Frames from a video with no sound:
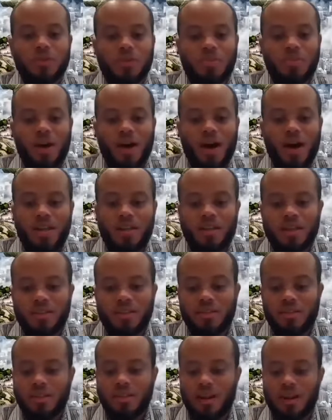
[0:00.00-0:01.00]
focal part in
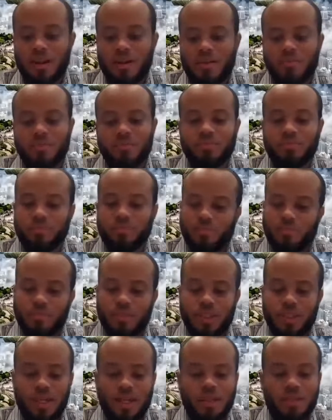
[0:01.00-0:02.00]
this
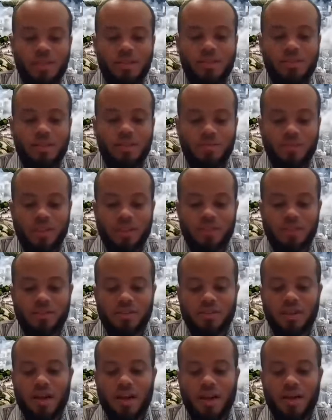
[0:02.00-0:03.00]

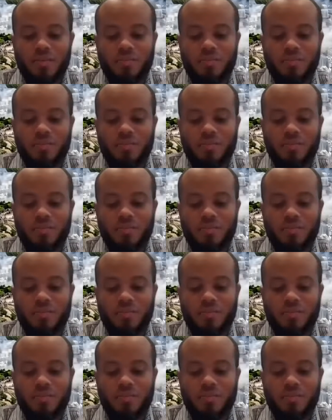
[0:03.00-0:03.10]
service,